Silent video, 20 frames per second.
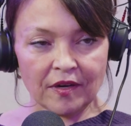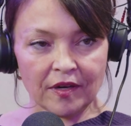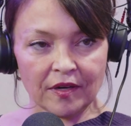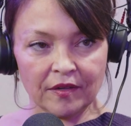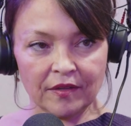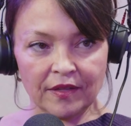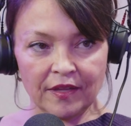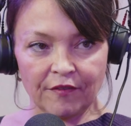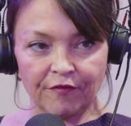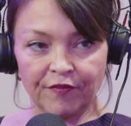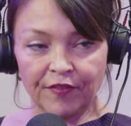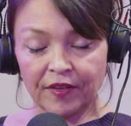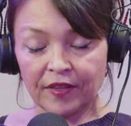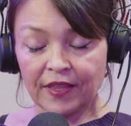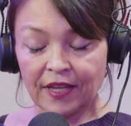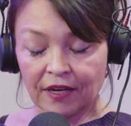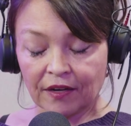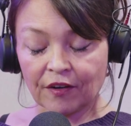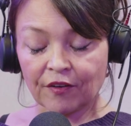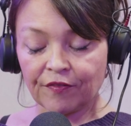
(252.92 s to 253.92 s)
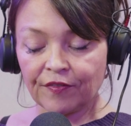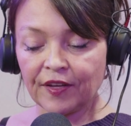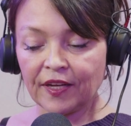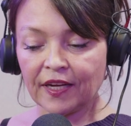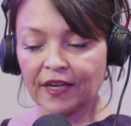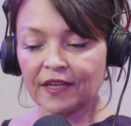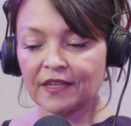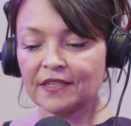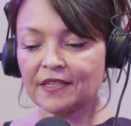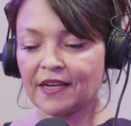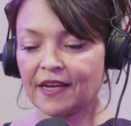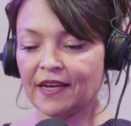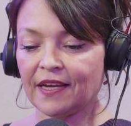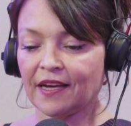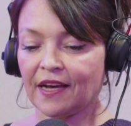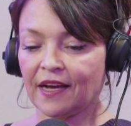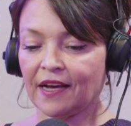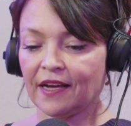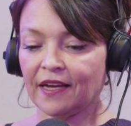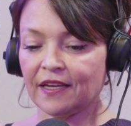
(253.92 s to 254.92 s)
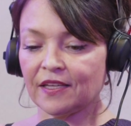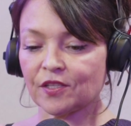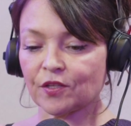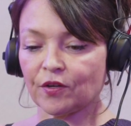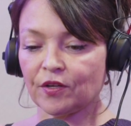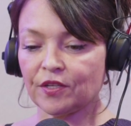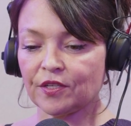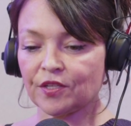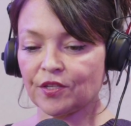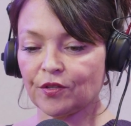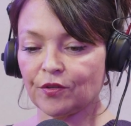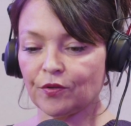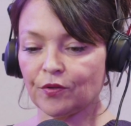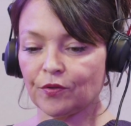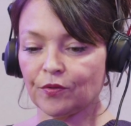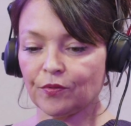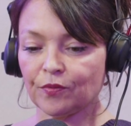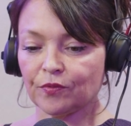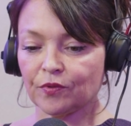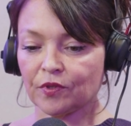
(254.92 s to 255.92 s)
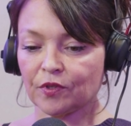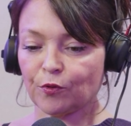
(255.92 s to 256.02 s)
that are feeding into AI is going to,